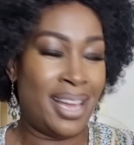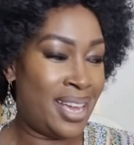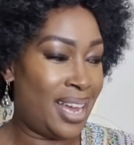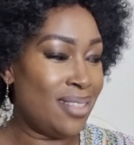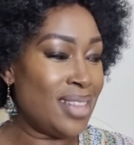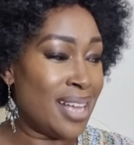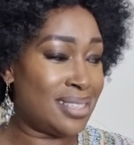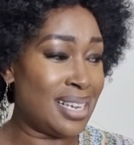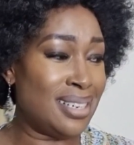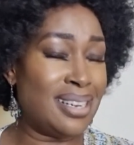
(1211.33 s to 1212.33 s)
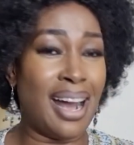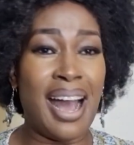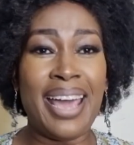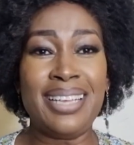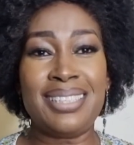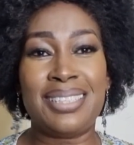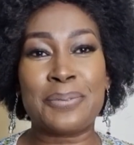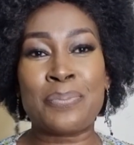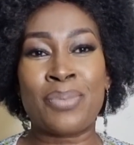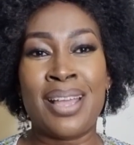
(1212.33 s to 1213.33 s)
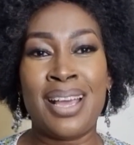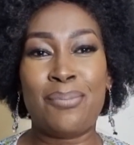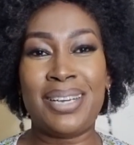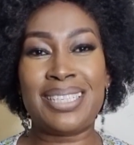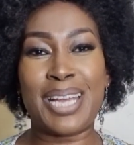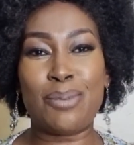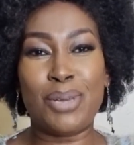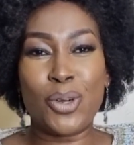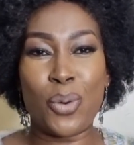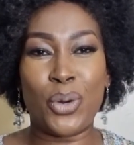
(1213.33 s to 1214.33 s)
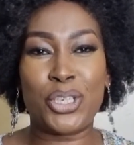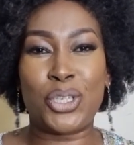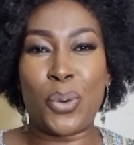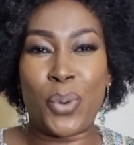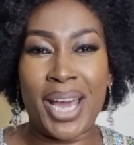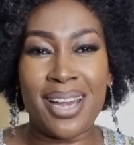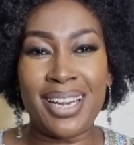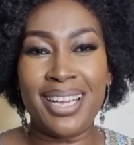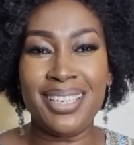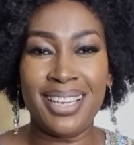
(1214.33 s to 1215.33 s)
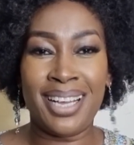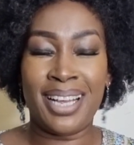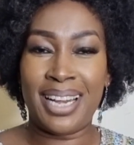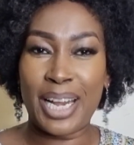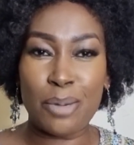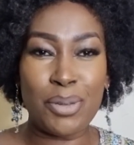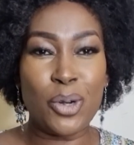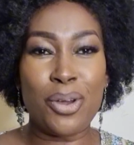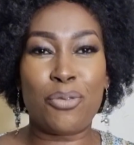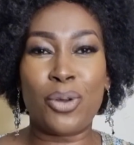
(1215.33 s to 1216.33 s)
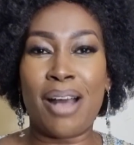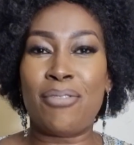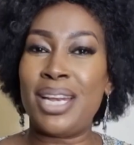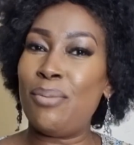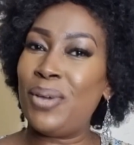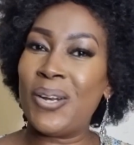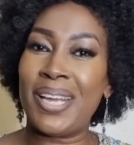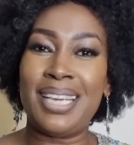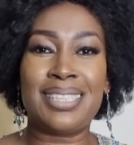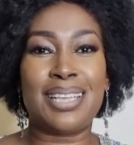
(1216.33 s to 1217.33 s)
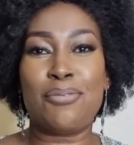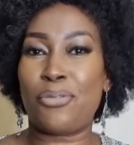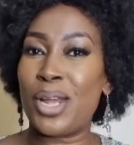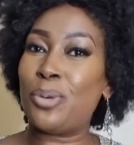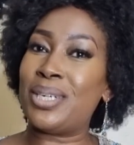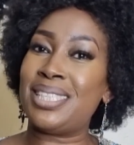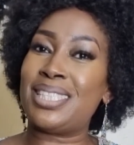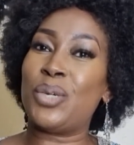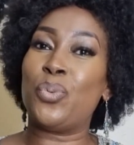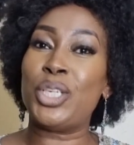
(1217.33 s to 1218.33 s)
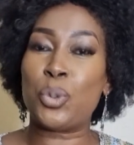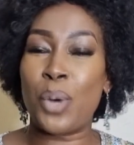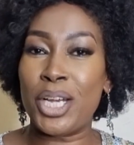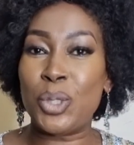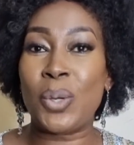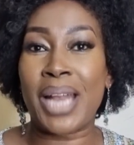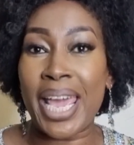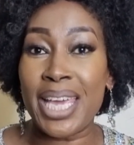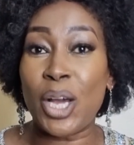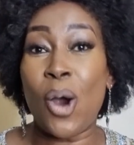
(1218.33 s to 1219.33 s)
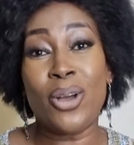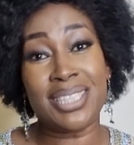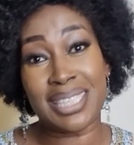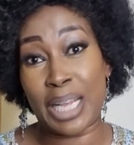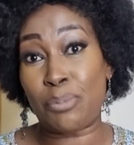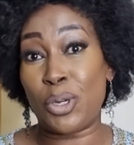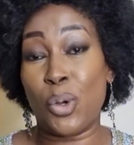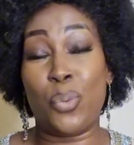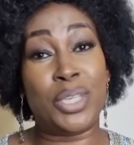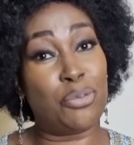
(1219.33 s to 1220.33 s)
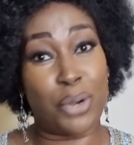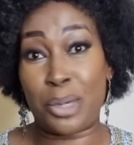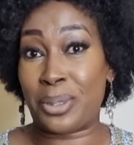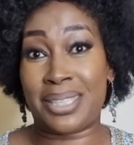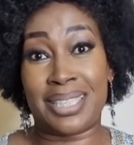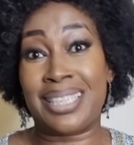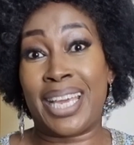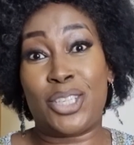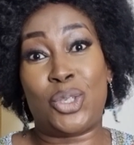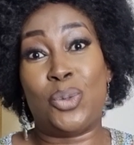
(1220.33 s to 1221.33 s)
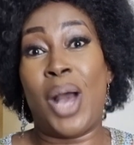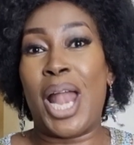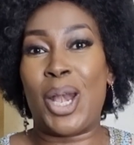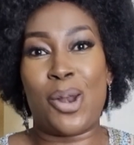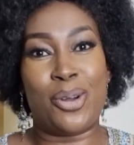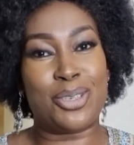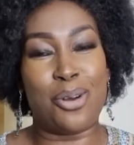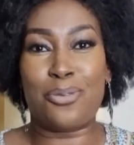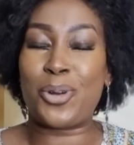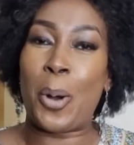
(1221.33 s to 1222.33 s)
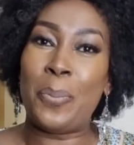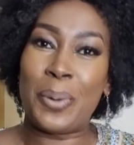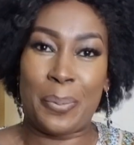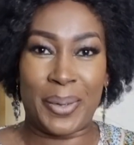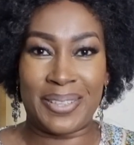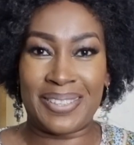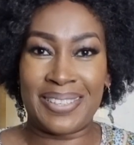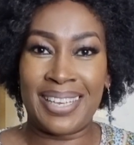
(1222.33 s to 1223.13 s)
And that's it, guys. Please let me know what you're wearing. Let me know if you have any Middle Eastern fragrances and which one you like, or just let me know which fragrances get you a lot of compliments.